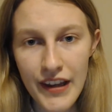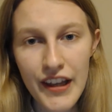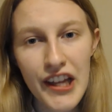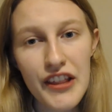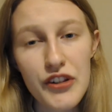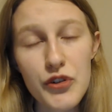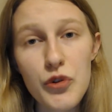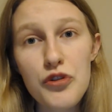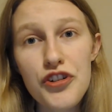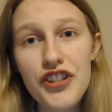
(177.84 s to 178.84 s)
The
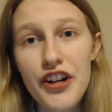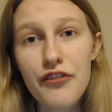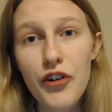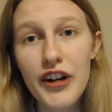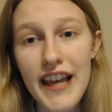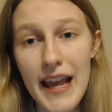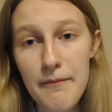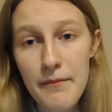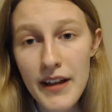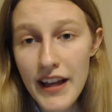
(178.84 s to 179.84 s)
soldiers therefore
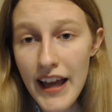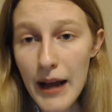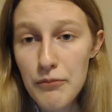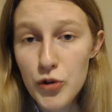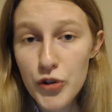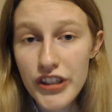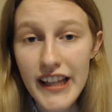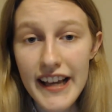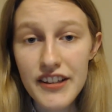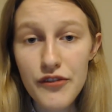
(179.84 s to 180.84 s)
came and broke the
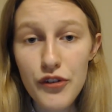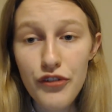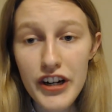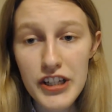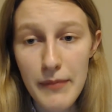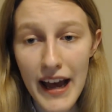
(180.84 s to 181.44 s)
legs of the first man